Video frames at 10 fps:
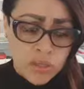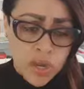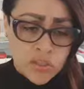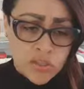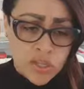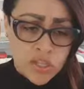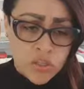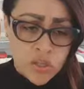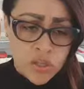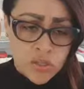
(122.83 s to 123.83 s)
Master, as
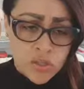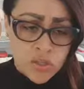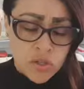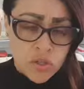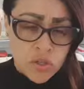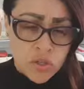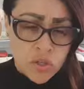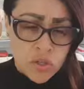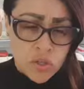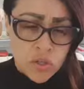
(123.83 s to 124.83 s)
well as the
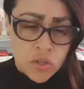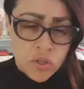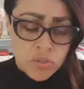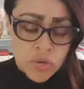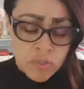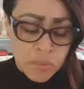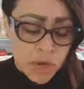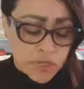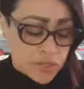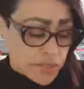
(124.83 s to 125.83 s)
Money
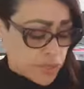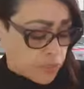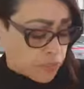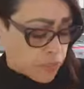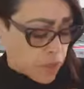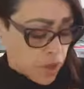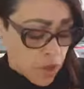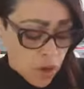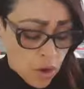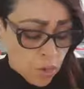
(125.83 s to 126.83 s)
Mindset.
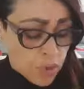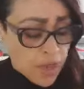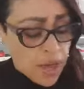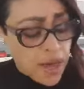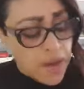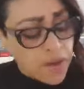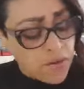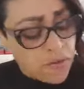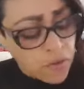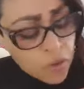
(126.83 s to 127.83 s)
We
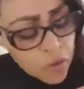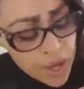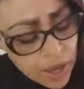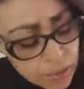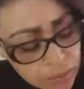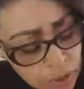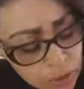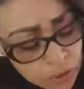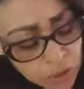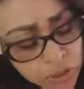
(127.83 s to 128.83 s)
have Crown,
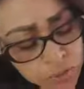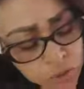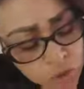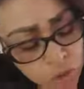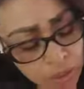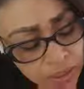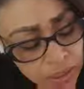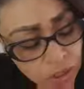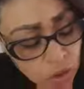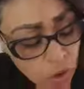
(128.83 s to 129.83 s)
Pluto,
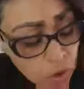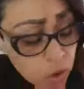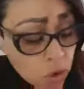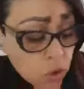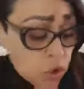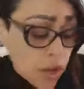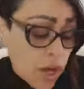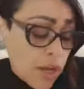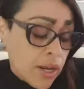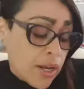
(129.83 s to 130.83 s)
Spirituality, Know Who You
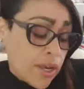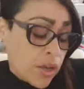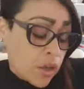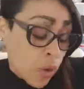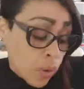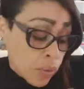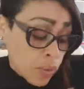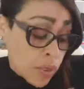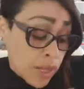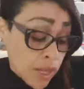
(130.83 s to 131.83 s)
Are, Let Go,
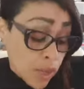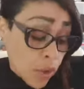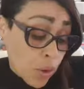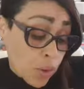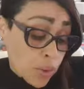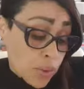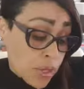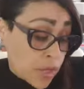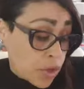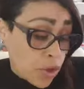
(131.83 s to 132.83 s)
Let Go,
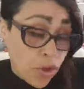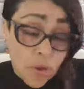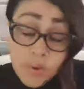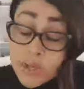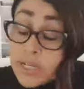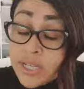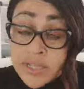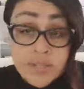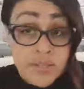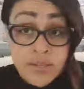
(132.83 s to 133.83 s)
Let Go,
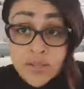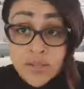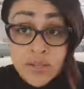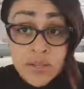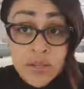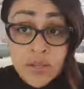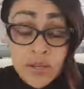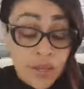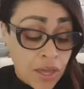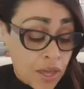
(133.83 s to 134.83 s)
Release.
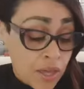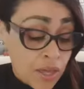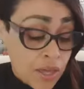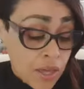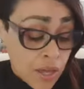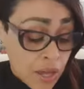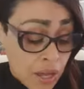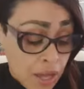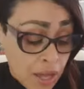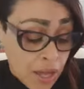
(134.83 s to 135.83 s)
Okay?
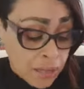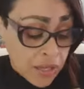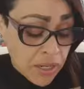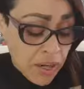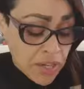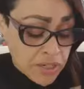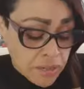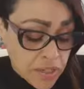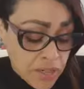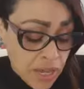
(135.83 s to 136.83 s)

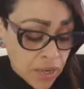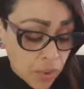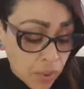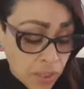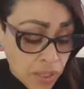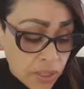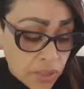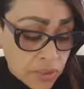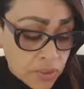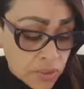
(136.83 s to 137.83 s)
Enlightenment and
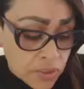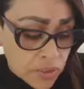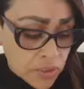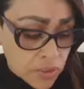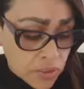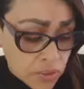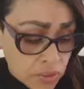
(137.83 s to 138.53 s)
Awareness.